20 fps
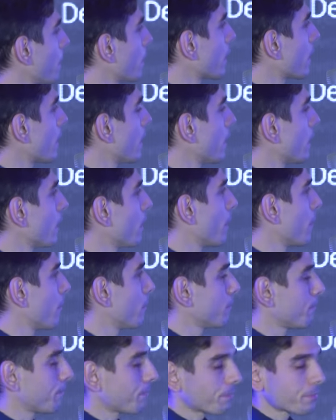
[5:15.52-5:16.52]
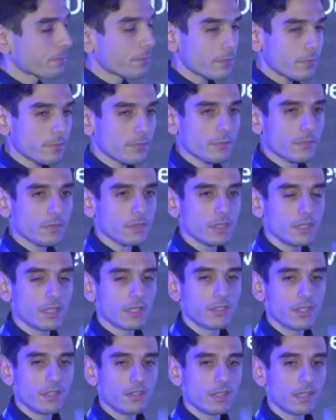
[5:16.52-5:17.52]
can um,
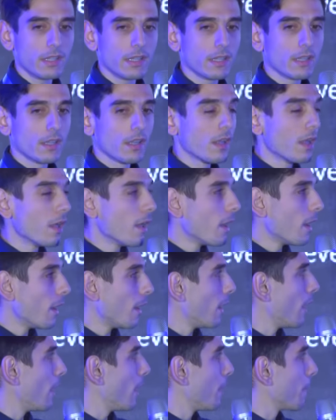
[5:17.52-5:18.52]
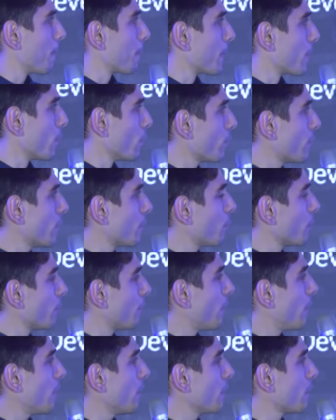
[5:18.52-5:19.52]
essentially um, use this
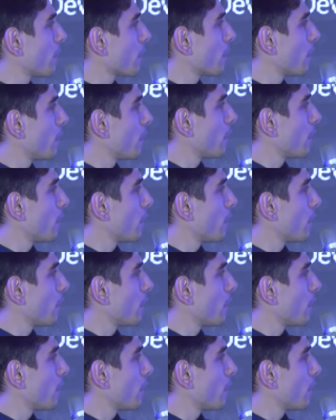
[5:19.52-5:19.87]
modifier in the uh,